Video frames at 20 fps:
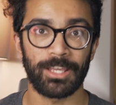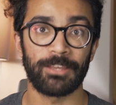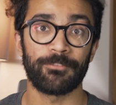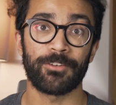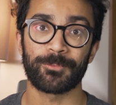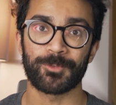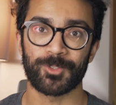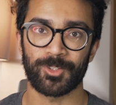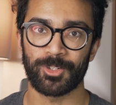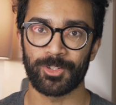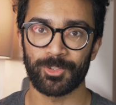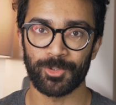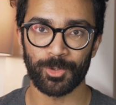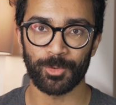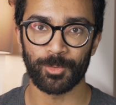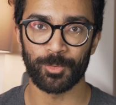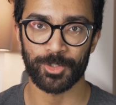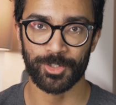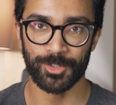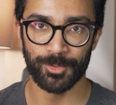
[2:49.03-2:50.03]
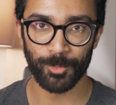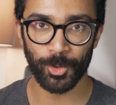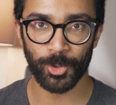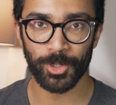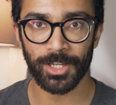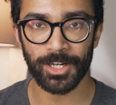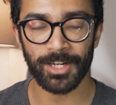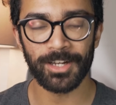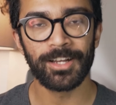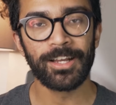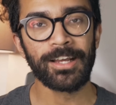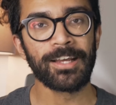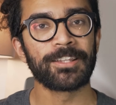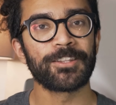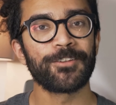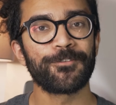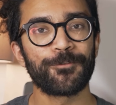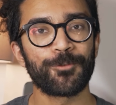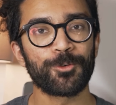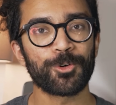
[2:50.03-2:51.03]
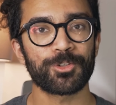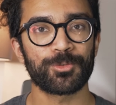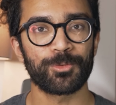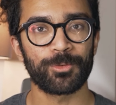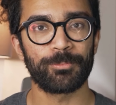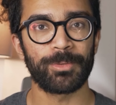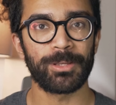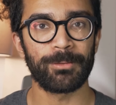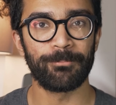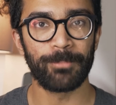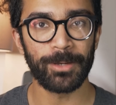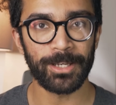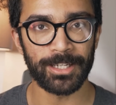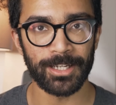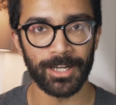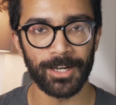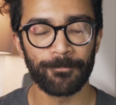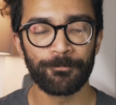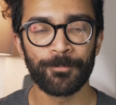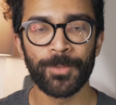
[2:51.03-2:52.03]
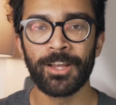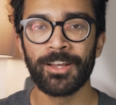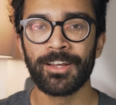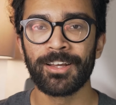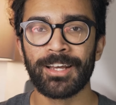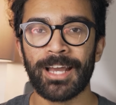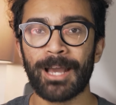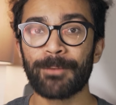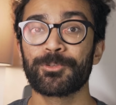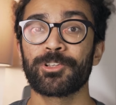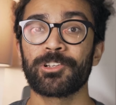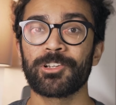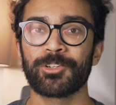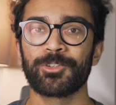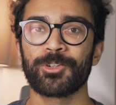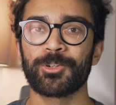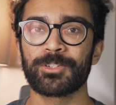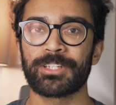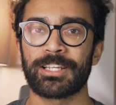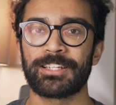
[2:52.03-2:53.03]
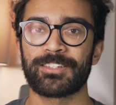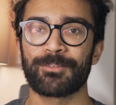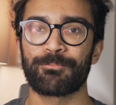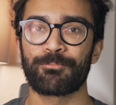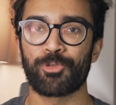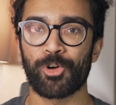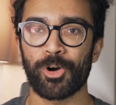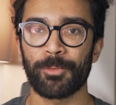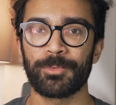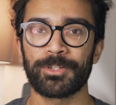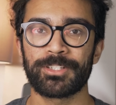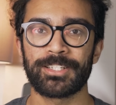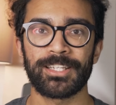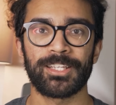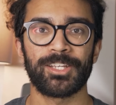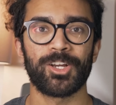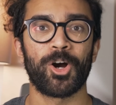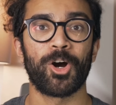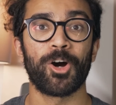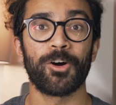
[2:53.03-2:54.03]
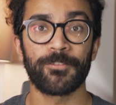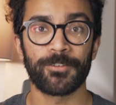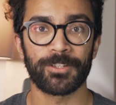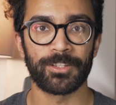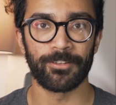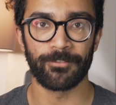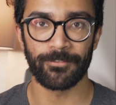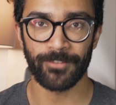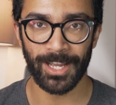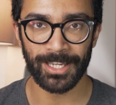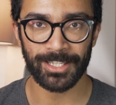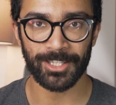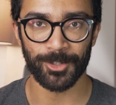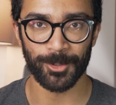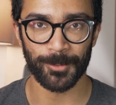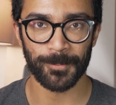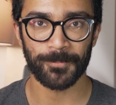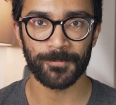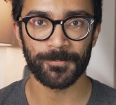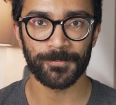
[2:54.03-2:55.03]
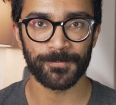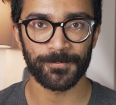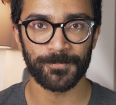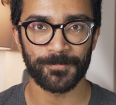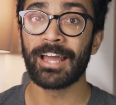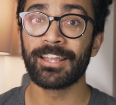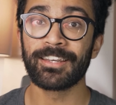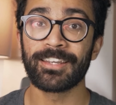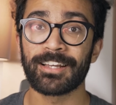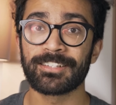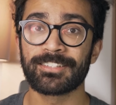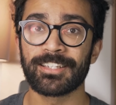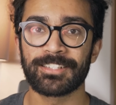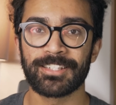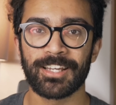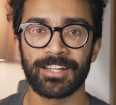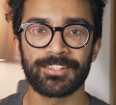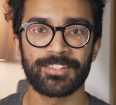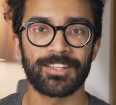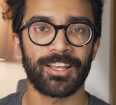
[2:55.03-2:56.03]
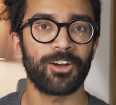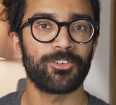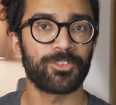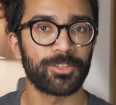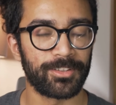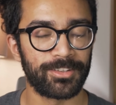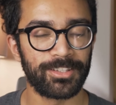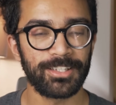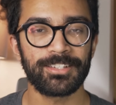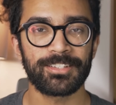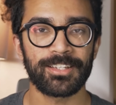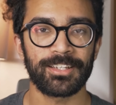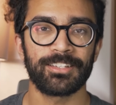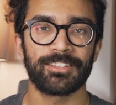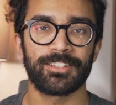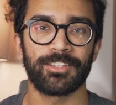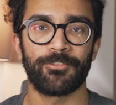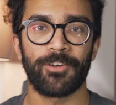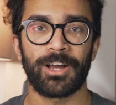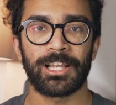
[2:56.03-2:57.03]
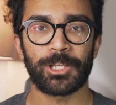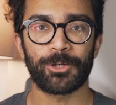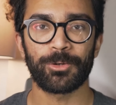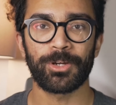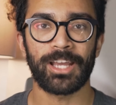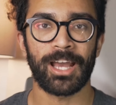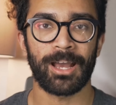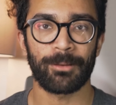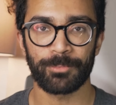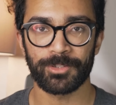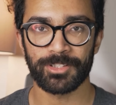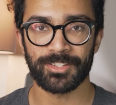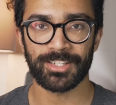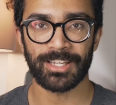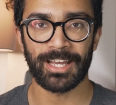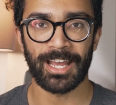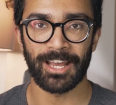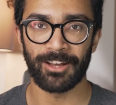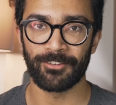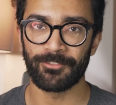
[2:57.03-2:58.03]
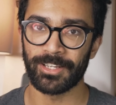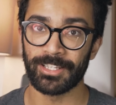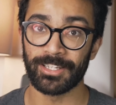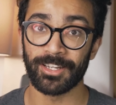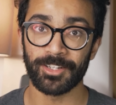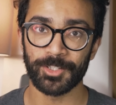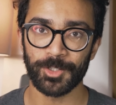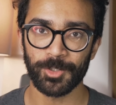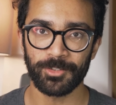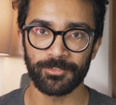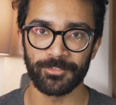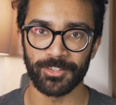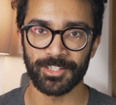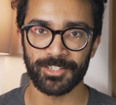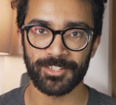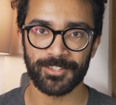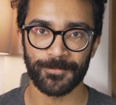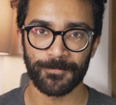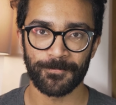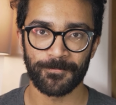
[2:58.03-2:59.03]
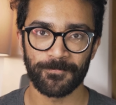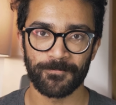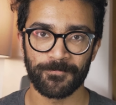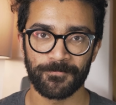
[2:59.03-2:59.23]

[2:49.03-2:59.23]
If epsilon naught was smaller, the force would be bigger. Epsilon naught is a property of the vacuum. And as it turns out, this is the value it happens to have in our universe.